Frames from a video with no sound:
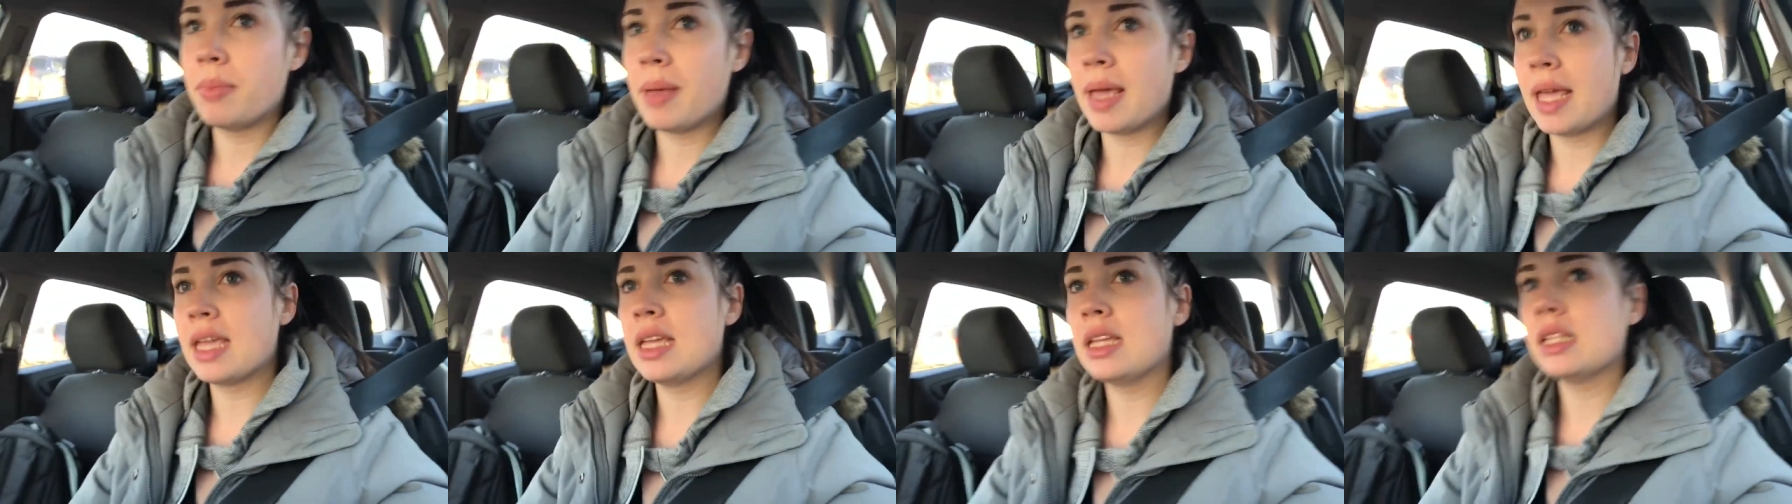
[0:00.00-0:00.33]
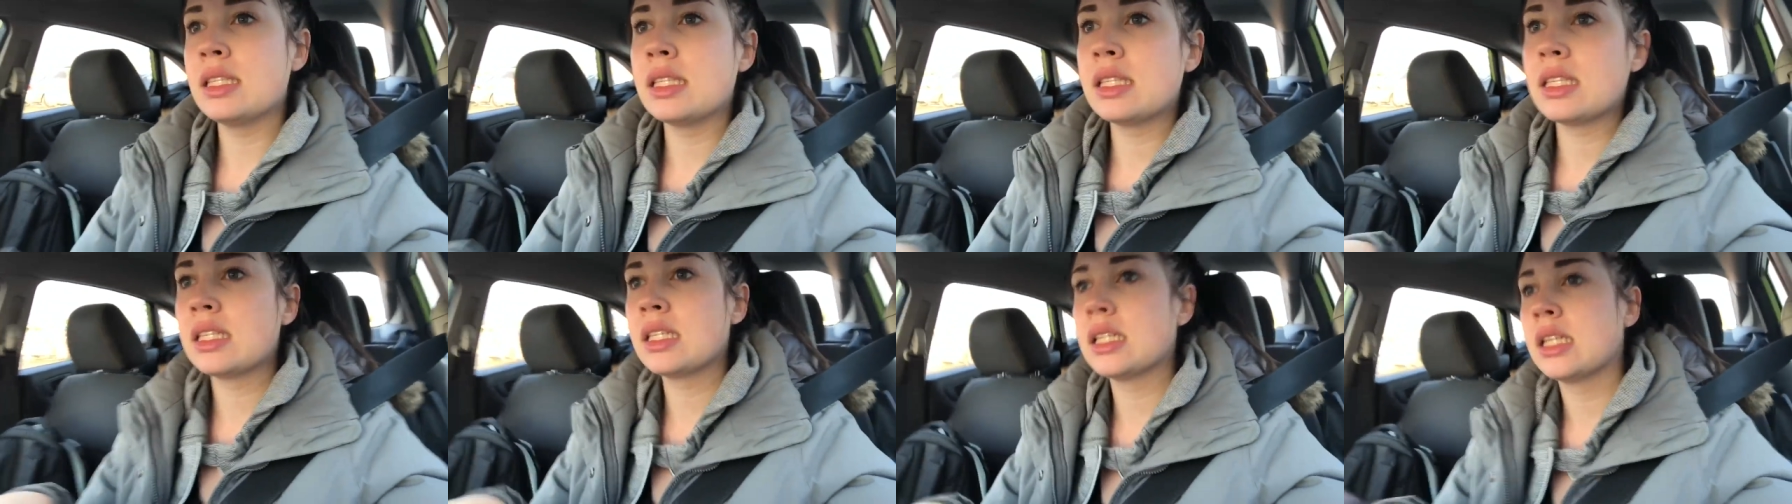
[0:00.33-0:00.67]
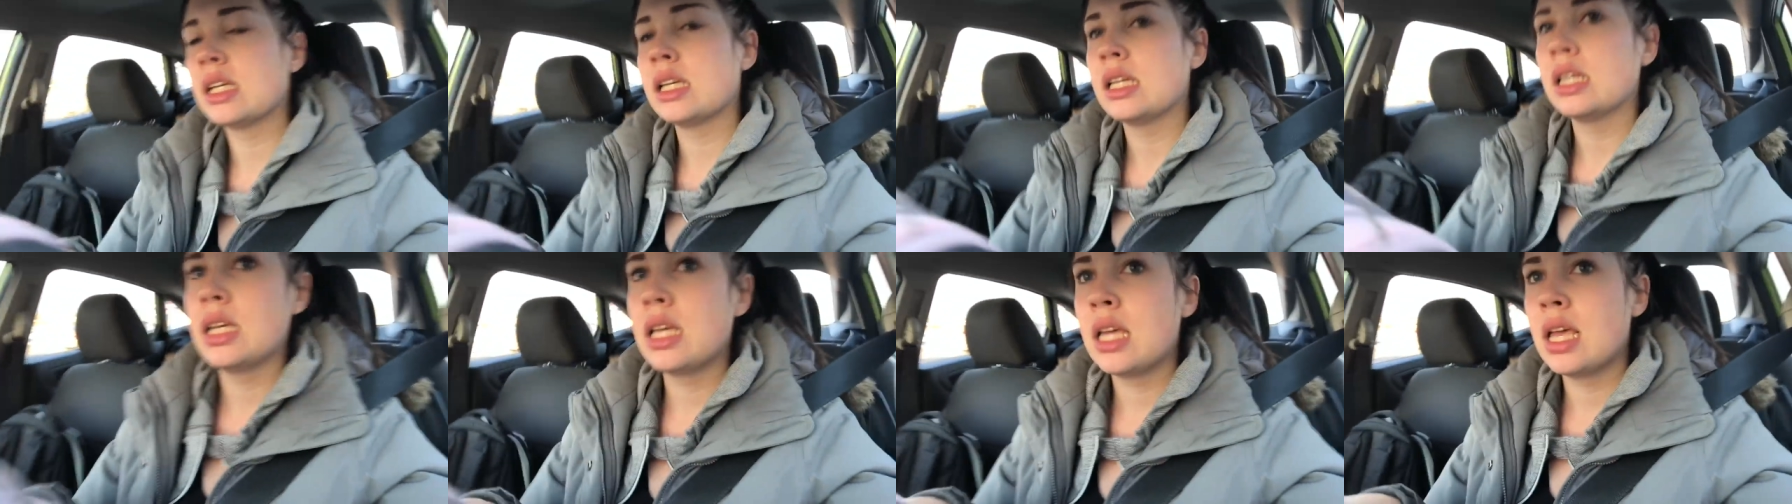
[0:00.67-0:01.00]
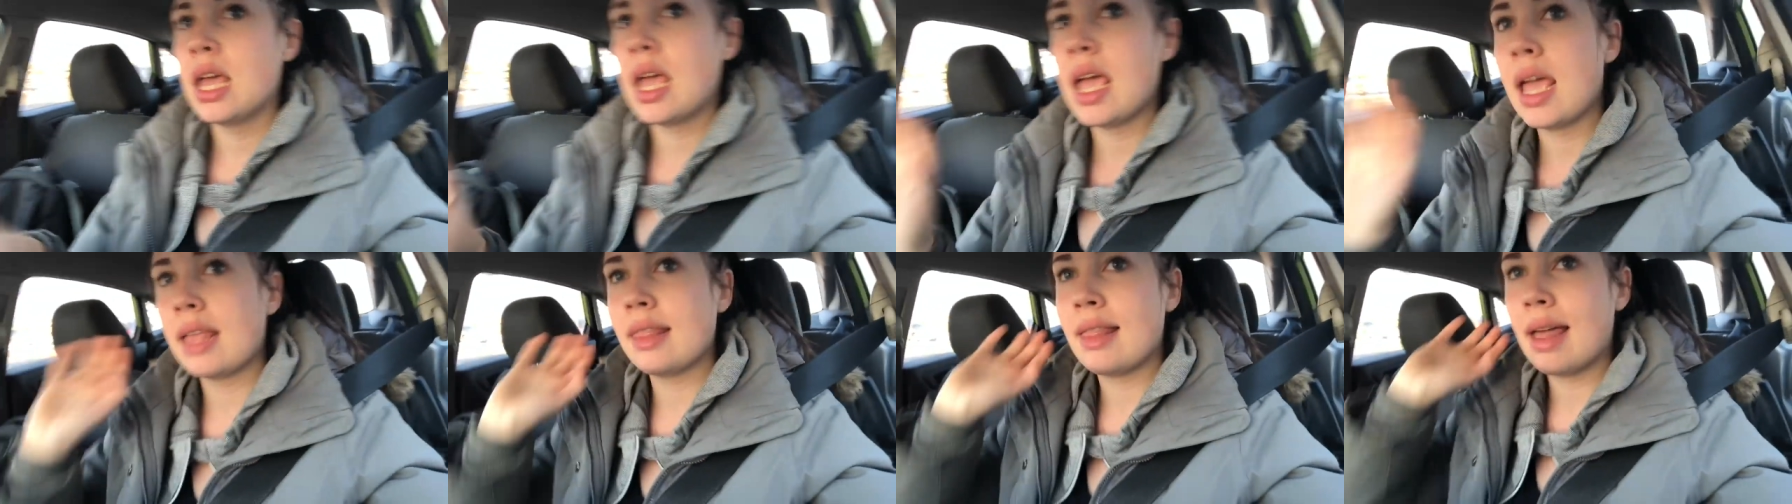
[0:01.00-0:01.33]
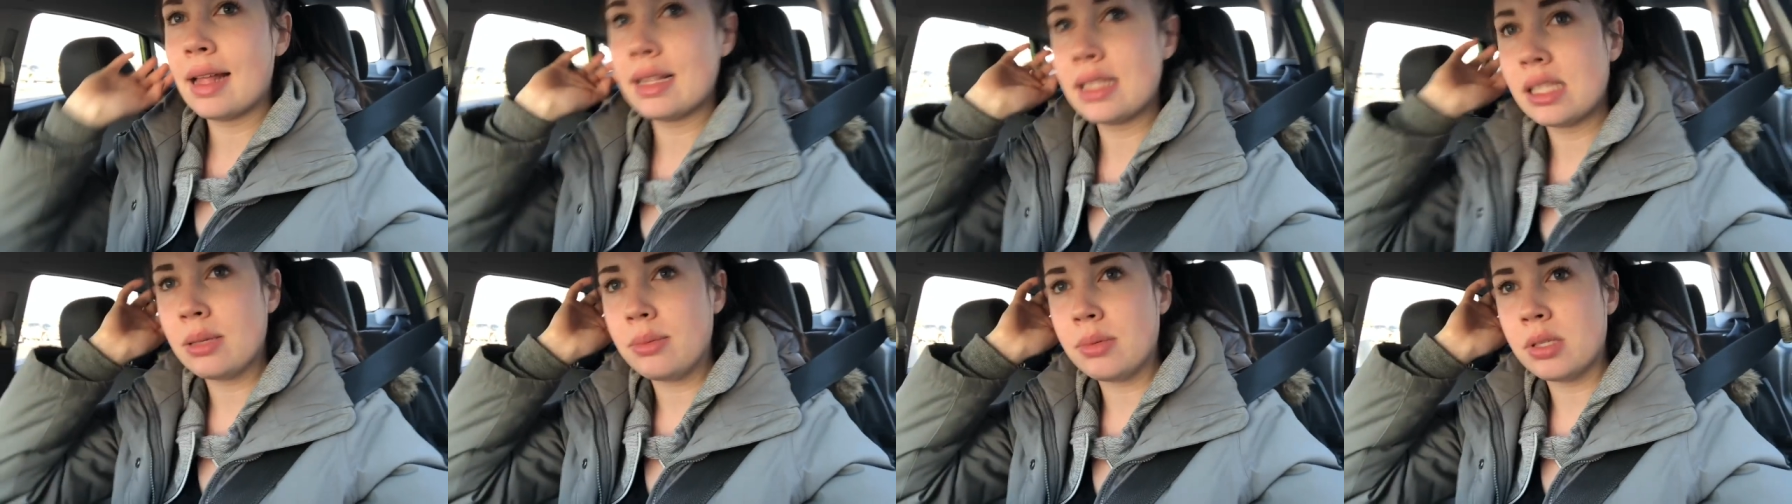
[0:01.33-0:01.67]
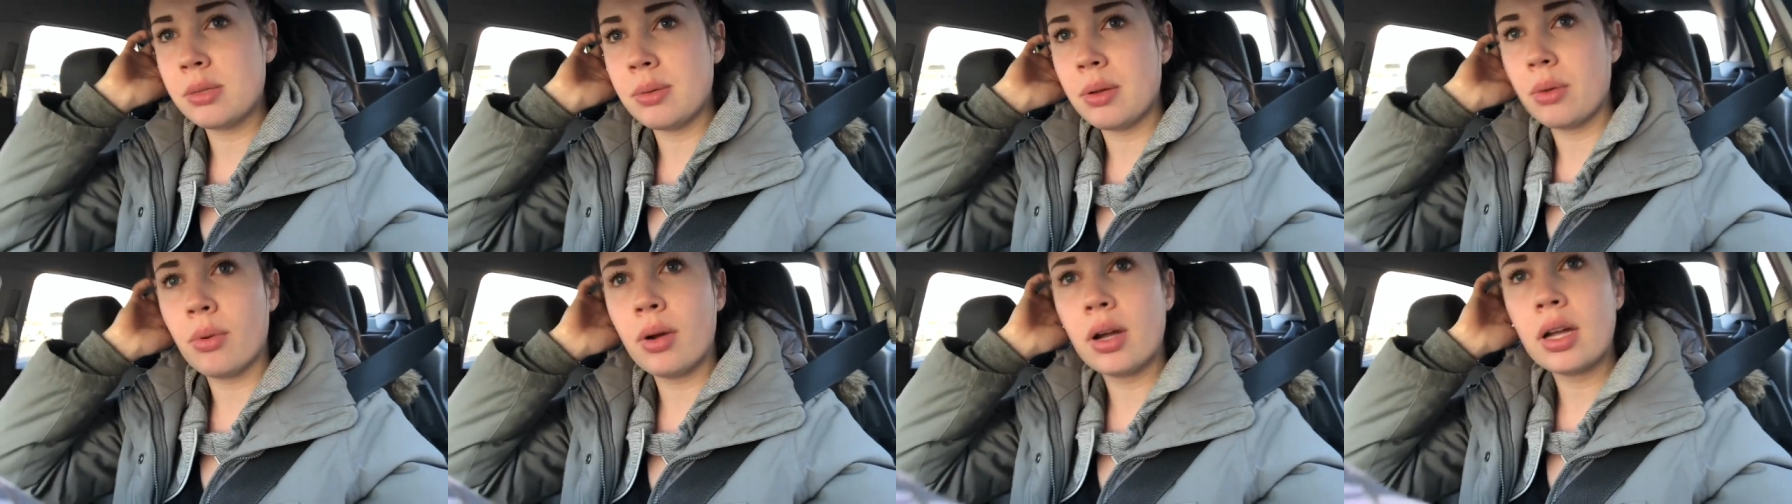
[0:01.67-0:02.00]
paste, and that seems
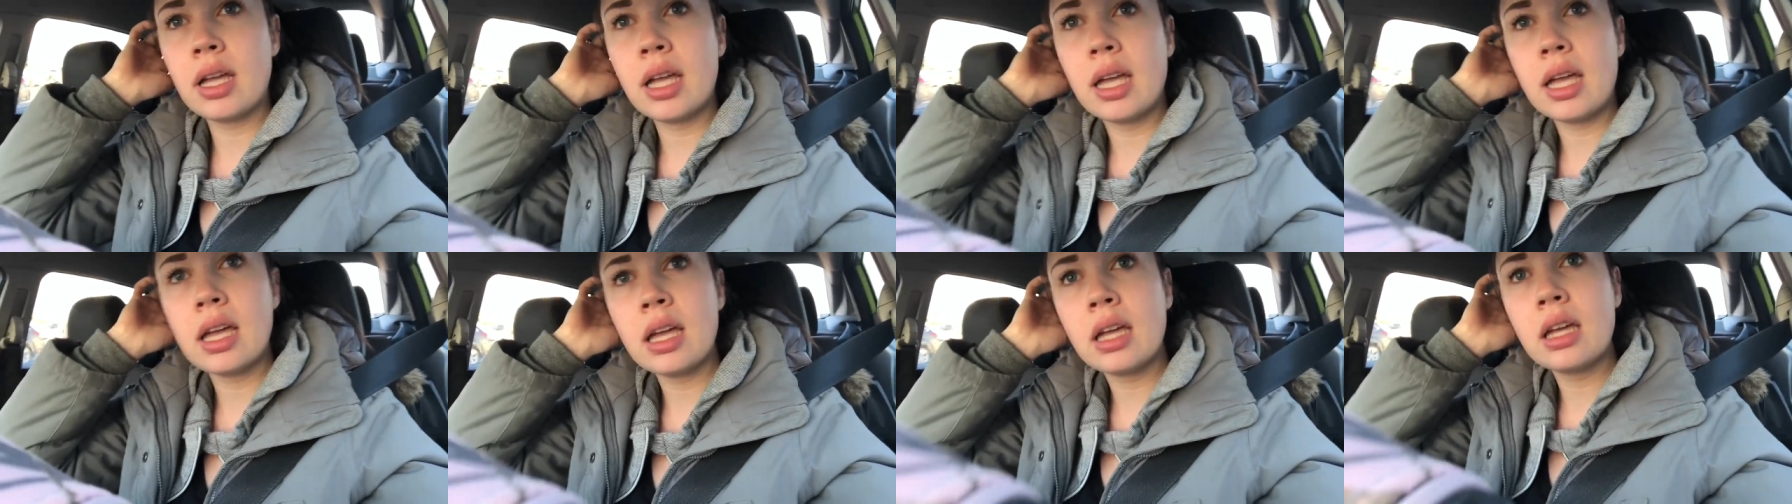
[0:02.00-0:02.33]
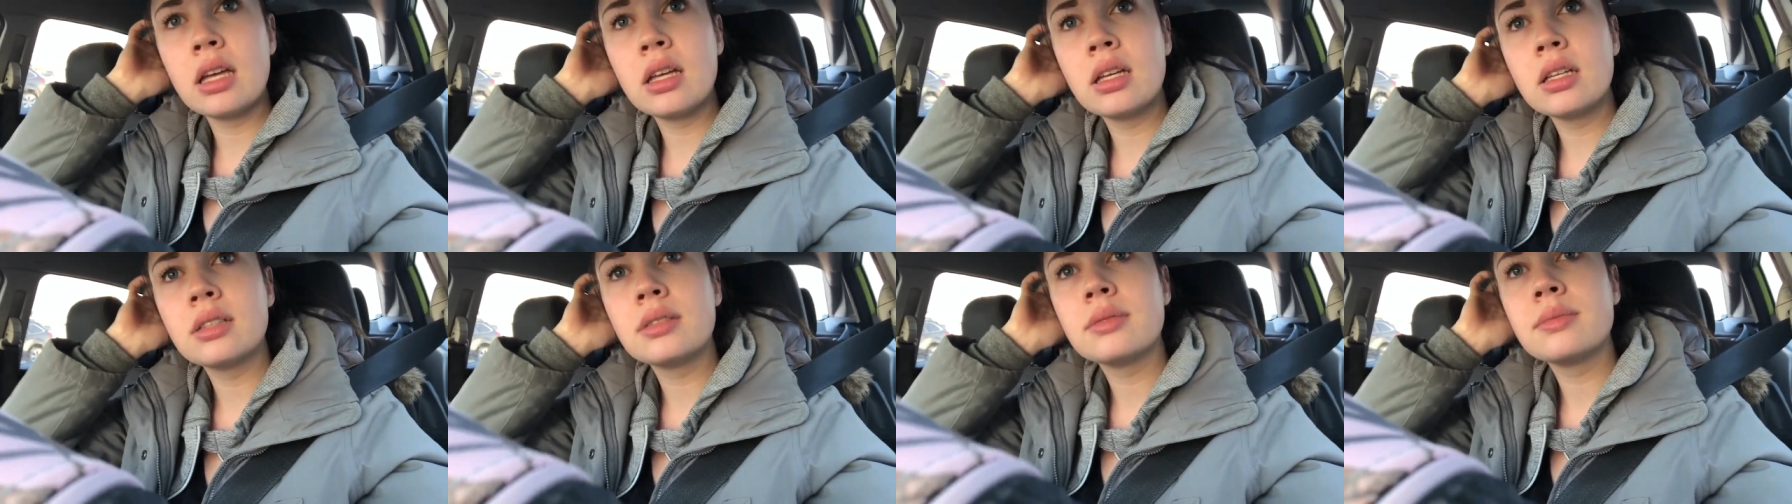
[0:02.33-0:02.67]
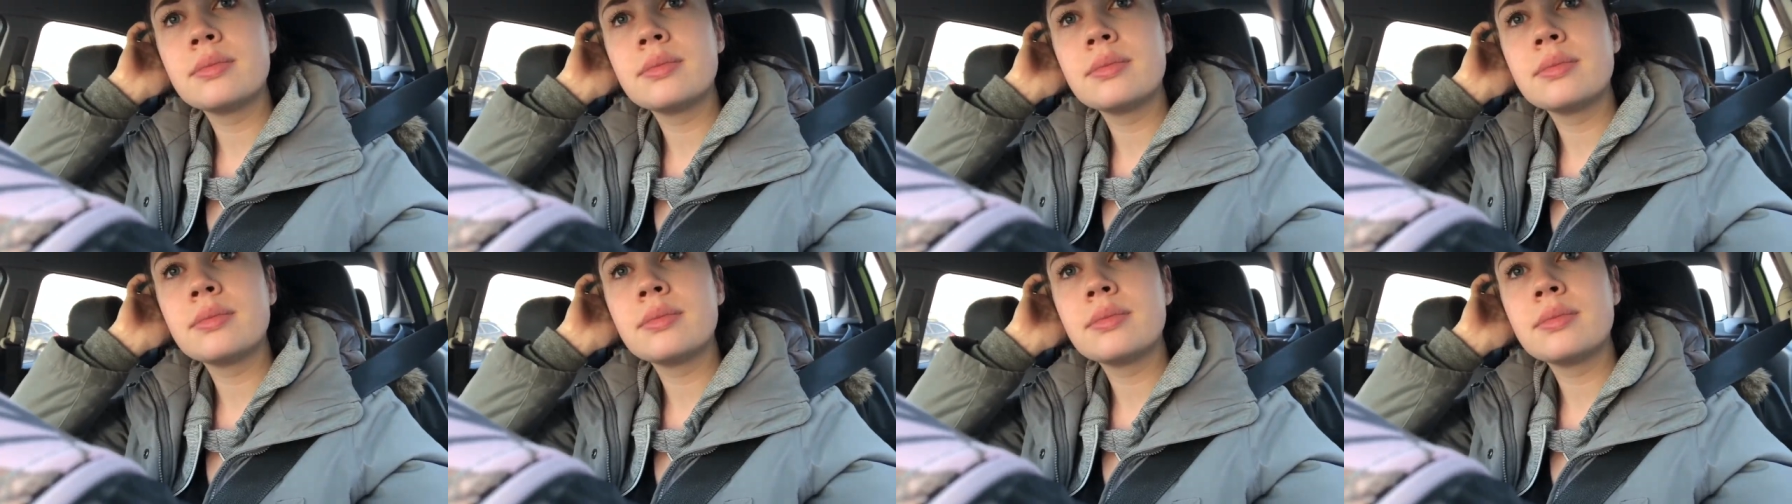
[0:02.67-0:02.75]
to be working.